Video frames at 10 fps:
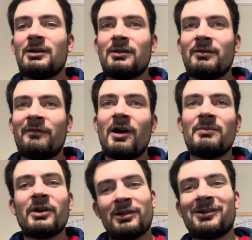Fun
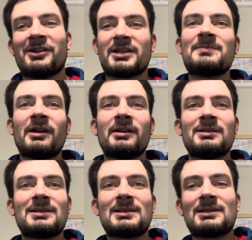but a learning
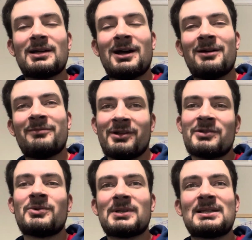experience. But it was
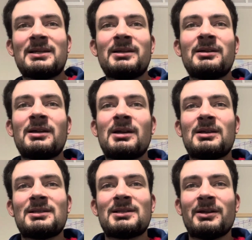cool to see.
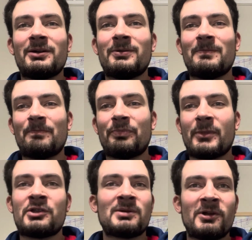So I'll
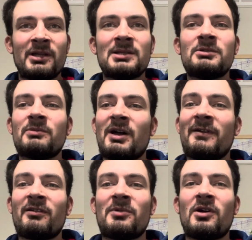jump right into it. My
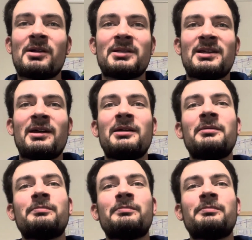favorite part of the day.